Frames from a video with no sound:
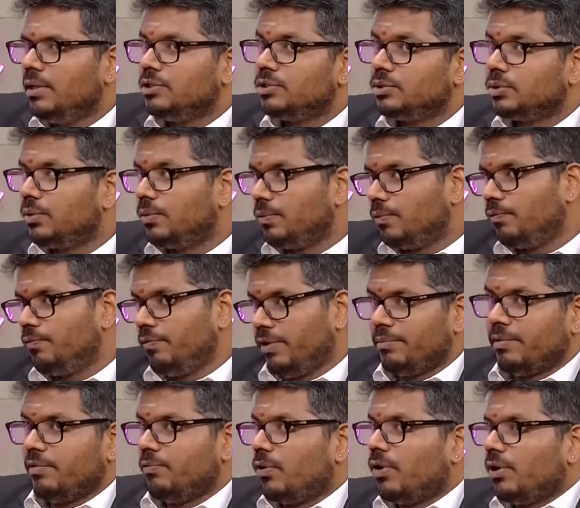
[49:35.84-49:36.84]
So
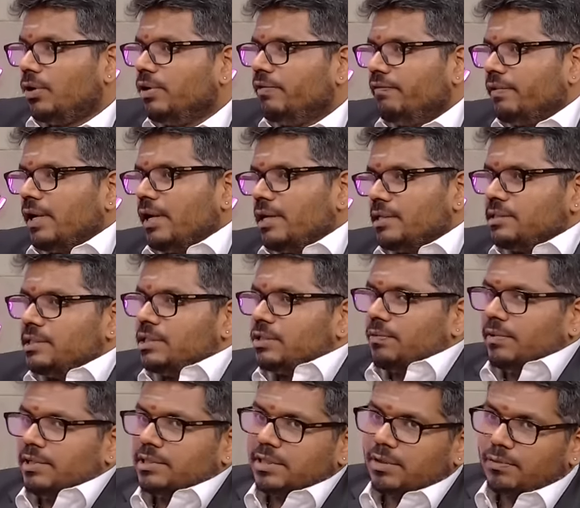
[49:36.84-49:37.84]
we may want to even ask this
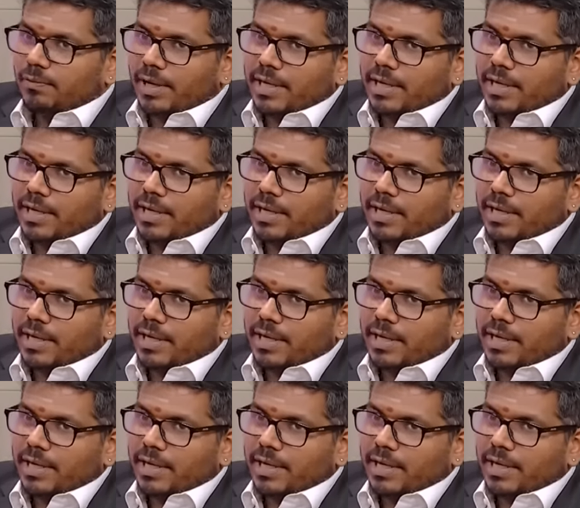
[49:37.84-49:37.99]
question,